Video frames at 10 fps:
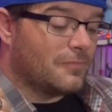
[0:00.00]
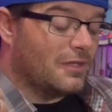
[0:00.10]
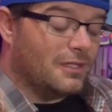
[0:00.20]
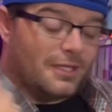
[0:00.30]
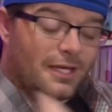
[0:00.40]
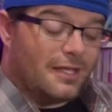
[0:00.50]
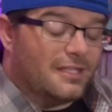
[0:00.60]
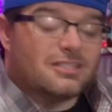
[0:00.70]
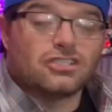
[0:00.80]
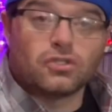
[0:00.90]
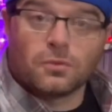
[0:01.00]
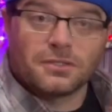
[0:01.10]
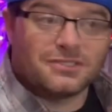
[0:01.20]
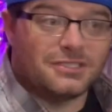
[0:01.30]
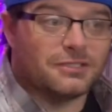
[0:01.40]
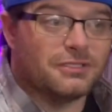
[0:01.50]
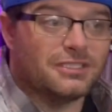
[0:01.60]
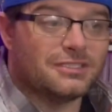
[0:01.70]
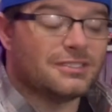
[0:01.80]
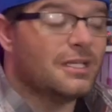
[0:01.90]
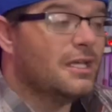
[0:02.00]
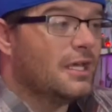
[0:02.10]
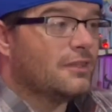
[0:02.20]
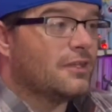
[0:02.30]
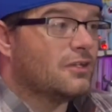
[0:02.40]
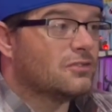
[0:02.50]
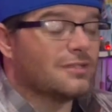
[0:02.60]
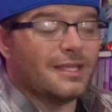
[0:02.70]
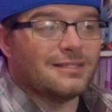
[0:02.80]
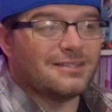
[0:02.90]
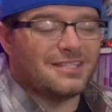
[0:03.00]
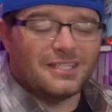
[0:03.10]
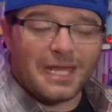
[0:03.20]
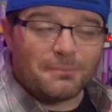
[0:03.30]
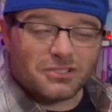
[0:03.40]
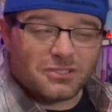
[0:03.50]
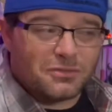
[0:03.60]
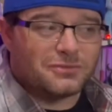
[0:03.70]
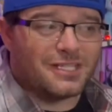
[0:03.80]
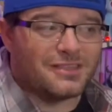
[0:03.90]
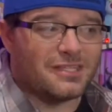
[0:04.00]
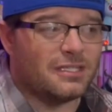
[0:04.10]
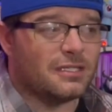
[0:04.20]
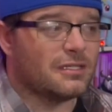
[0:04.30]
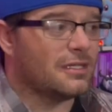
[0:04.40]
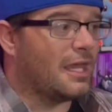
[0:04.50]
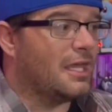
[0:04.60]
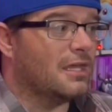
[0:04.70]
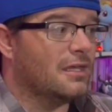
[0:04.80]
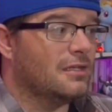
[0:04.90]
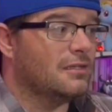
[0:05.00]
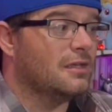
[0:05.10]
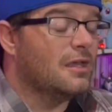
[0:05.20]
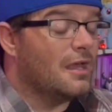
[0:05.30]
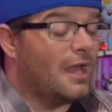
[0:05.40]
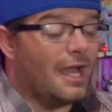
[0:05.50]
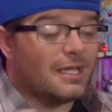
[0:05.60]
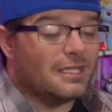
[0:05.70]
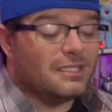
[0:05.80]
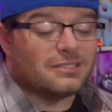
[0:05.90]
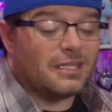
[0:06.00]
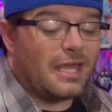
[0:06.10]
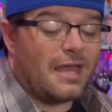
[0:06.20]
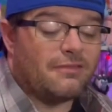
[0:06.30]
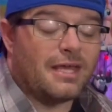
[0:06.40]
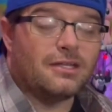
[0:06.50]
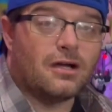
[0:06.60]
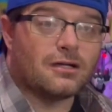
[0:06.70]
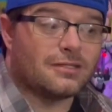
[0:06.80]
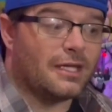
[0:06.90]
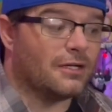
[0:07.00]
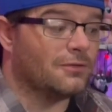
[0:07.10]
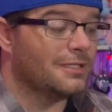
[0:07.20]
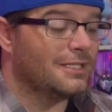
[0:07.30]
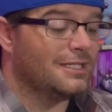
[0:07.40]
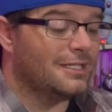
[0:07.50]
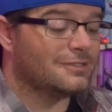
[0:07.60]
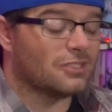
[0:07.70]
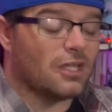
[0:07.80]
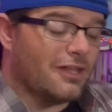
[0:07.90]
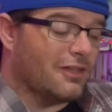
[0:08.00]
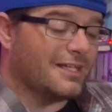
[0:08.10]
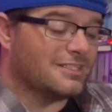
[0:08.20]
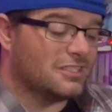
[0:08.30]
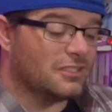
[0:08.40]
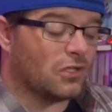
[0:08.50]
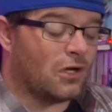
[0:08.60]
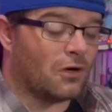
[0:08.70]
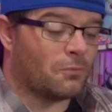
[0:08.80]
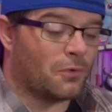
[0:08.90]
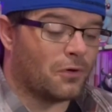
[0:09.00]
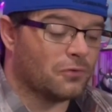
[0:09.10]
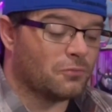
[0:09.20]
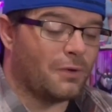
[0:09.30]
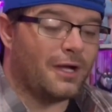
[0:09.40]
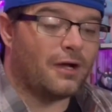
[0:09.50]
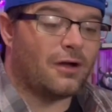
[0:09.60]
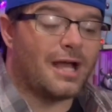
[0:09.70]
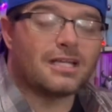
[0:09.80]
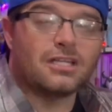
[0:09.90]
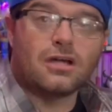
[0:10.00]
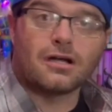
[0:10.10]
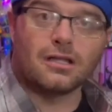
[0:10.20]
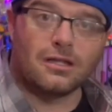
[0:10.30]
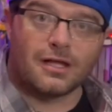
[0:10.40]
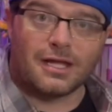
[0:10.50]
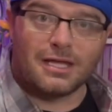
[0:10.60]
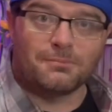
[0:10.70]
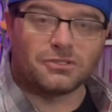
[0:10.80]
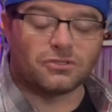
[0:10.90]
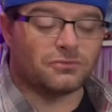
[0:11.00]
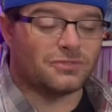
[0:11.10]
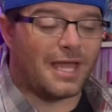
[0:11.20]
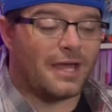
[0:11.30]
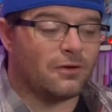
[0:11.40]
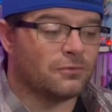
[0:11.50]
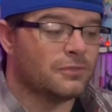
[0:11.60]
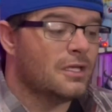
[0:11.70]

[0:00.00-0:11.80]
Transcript: yeah, it's a short series. There's like 10 episodes I think and I could easily have that knocked out. It's a lot like Centaurworld where I can knock a lot of episodes out